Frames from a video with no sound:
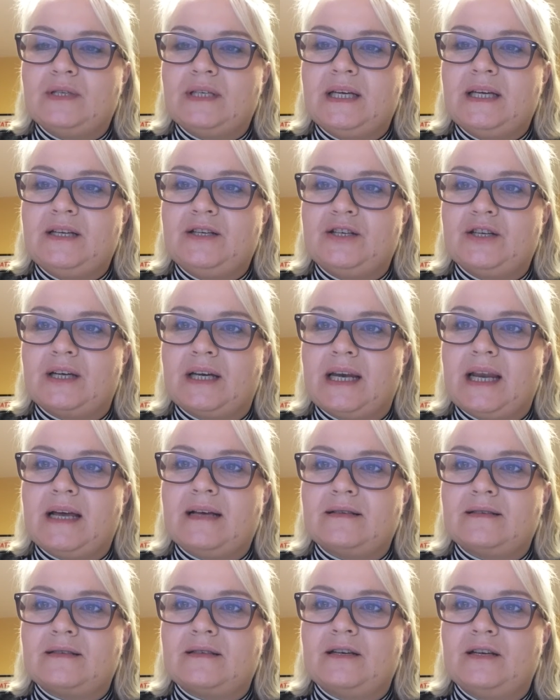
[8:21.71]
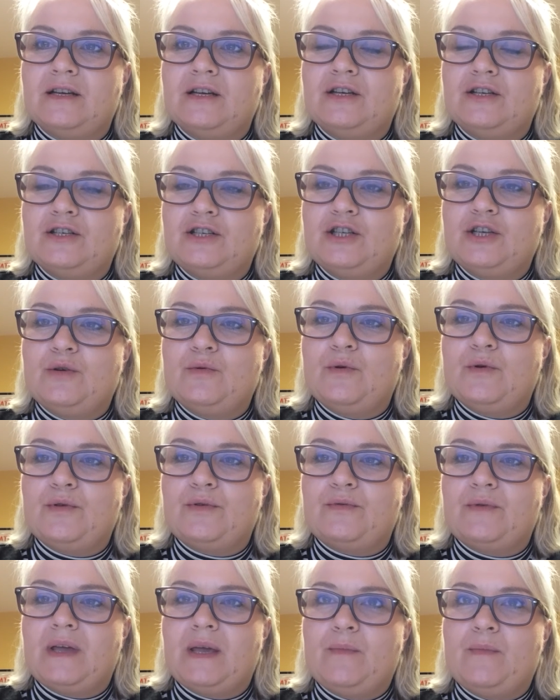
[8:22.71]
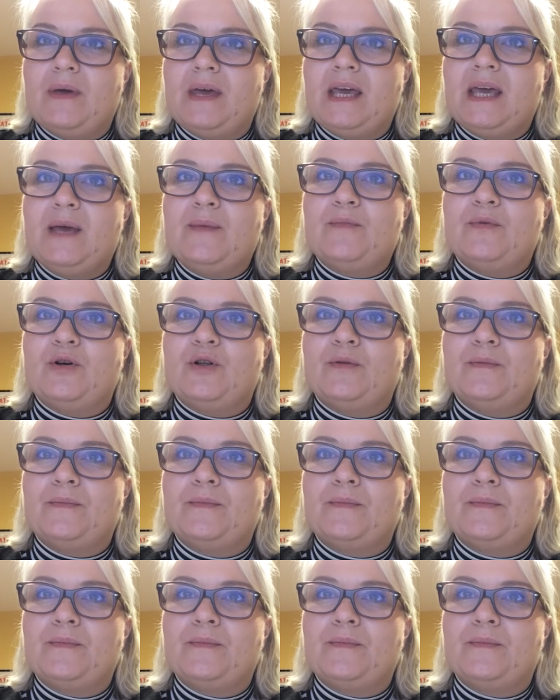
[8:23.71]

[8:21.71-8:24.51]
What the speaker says: teacher can ask 2 or 3 people.